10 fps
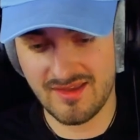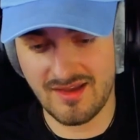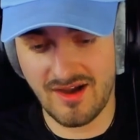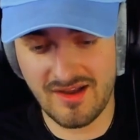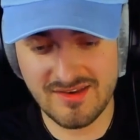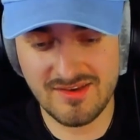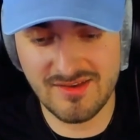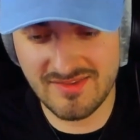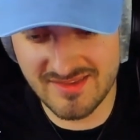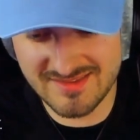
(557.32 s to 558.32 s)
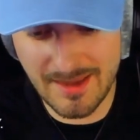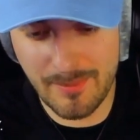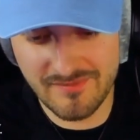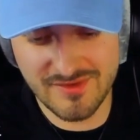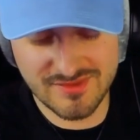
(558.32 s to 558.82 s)
on the
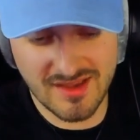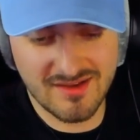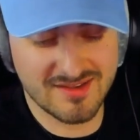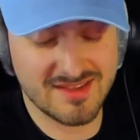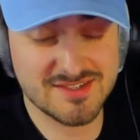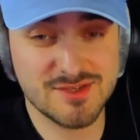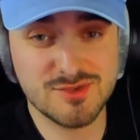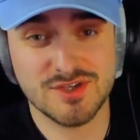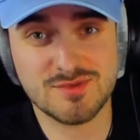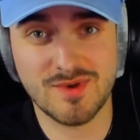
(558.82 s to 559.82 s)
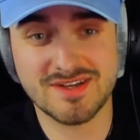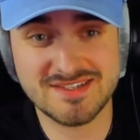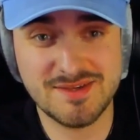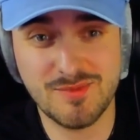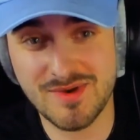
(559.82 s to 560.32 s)
tip of your tongue, because you just want to
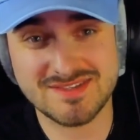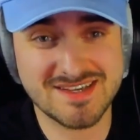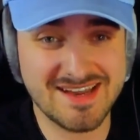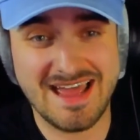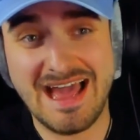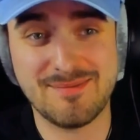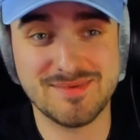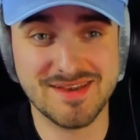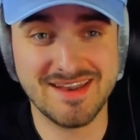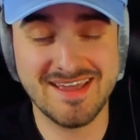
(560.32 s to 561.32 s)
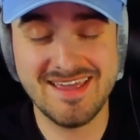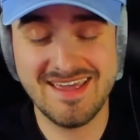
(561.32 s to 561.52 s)
see what's going to happen.